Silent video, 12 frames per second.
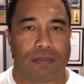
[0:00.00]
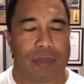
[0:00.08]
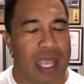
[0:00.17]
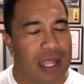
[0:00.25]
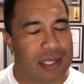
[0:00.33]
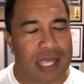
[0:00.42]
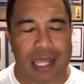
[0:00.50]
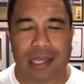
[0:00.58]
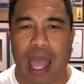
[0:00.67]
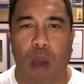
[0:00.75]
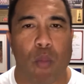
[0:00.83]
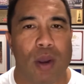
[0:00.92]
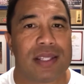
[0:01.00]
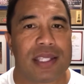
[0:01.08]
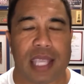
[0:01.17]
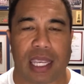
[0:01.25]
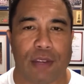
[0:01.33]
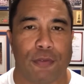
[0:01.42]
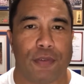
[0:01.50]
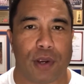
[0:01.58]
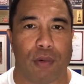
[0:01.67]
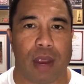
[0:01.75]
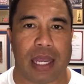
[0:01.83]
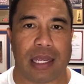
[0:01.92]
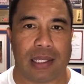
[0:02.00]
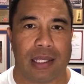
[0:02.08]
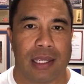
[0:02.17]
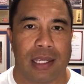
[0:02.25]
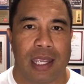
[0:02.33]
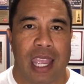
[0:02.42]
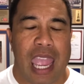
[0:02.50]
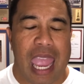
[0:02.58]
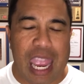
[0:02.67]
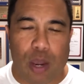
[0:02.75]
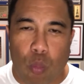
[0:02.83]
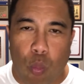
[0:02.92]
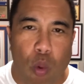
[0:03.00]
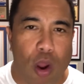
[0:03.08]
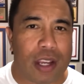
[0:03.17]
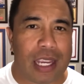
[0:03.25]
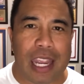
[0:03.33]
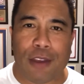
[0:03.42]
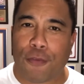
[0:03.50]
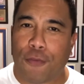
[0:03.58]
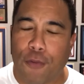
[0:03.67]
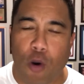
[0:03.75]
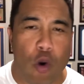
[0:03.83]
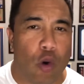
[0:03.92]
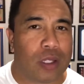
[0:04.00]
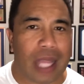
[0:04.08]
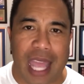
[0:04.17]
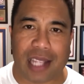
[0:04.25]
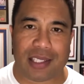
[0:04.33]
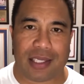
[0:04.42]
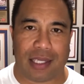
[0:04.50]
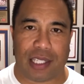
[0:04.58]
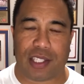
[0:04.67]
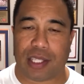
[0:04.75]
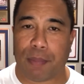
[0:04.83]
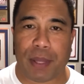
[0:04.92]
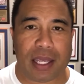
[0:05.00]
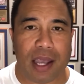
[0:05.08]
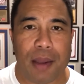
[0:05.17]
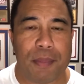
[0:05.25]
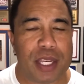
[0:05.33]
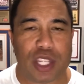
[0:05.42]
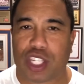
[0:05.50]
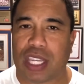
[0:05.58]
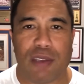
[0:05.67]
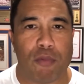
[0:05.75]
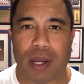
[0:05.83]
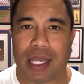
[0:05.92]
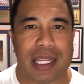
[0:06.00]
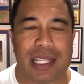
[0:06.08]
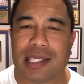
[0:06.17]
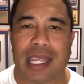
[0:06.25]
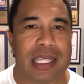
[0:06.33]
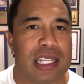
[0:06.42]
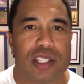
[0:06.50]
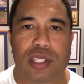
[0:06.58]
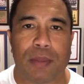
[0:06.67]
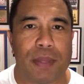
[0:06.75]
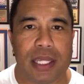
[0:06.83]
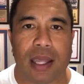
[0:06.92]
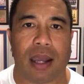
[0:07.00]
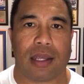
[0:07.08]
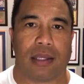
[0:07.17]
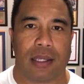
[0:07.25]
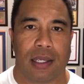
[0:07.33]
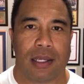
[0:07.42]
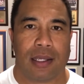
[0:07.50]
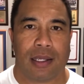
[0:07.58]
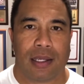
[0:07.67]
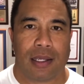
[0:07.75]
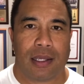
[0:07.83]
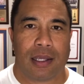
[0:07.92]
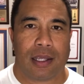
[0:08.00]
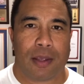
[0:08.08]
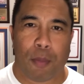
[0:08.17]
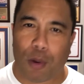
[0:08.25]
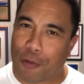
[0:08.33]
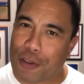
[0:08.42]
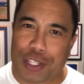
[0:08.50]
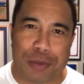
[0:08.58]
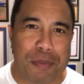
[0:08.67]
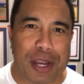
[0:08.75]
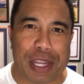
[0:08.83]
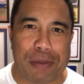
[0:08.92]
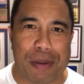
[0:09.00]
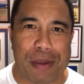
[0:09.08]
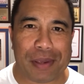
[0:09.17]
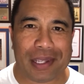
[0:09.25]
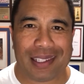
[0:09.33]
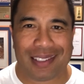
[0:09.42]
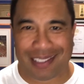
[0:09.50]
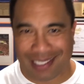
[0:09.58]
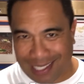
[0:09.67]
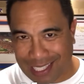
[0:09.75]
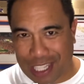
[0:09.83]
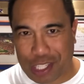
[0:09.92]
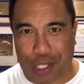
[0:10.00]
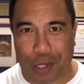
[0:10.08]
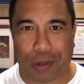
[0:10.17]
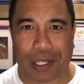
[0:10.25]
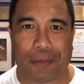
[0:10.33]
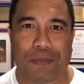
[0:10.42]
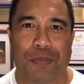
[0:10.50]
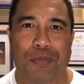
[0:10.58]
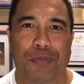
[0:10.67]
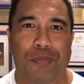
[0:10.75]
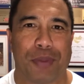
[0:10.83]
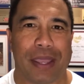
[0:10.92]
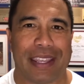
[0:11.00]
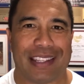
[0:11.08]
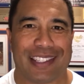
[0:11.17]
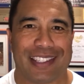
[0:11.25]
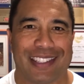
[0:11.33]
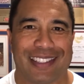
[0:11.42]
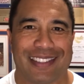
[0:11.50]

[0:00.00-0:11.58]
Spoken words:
and take not one second for granted. And work in full excellence to become and achieve what it is that needs to be done. Motivation Monday, baby. Let's do it. Peace.